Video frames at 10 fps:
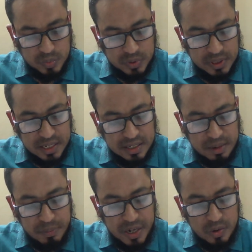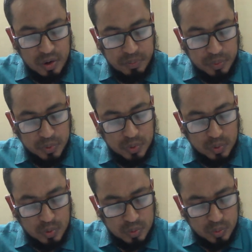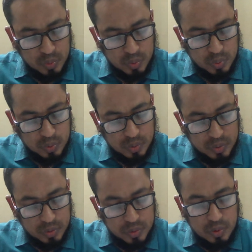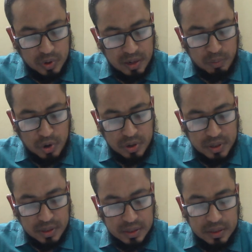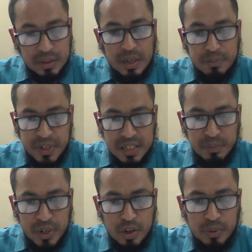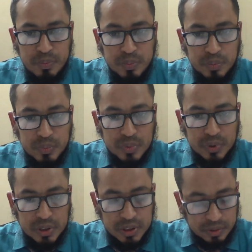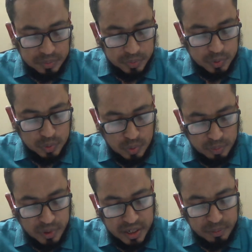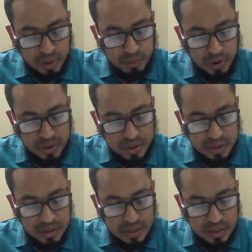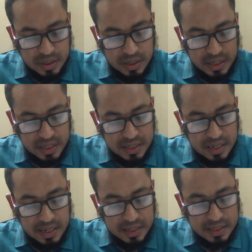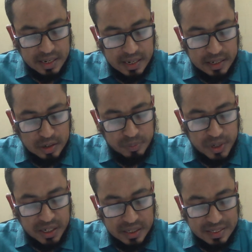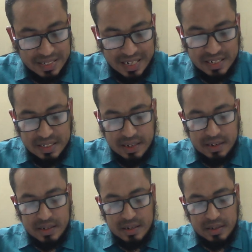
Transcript: the value of total bond, present value of convertible bond at the end of the 10th year.